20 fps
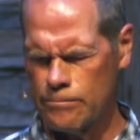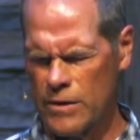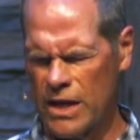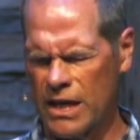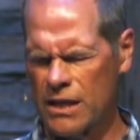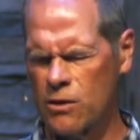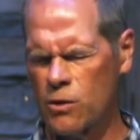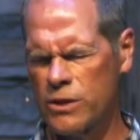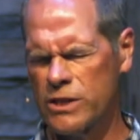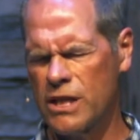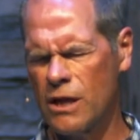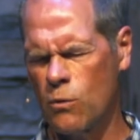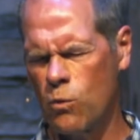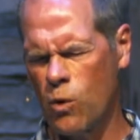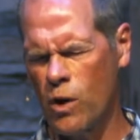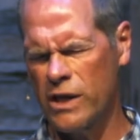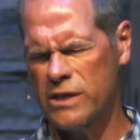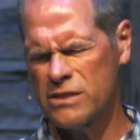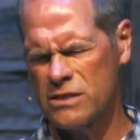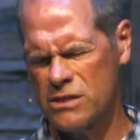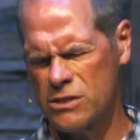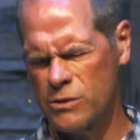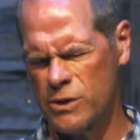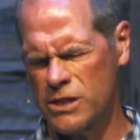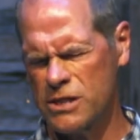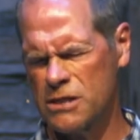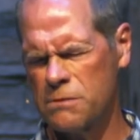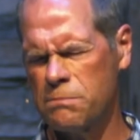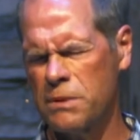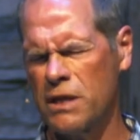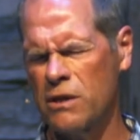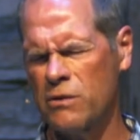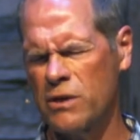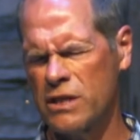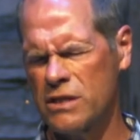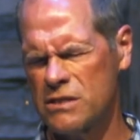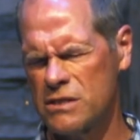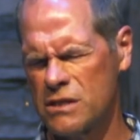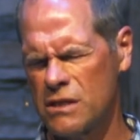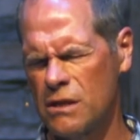And Lord, they want to
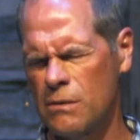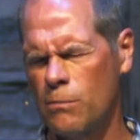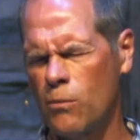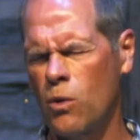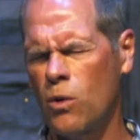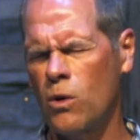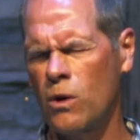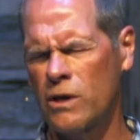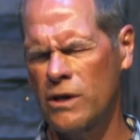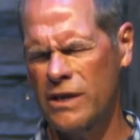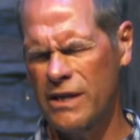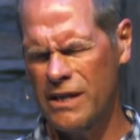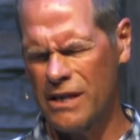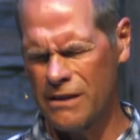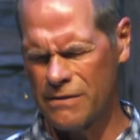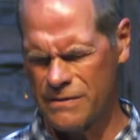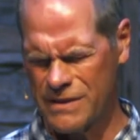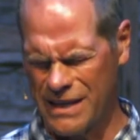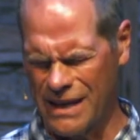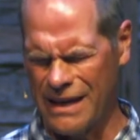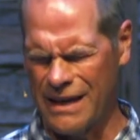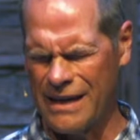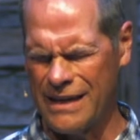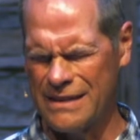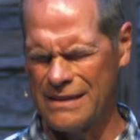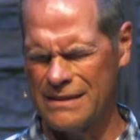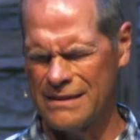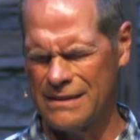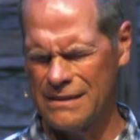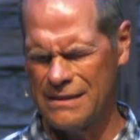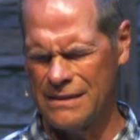experience more of God.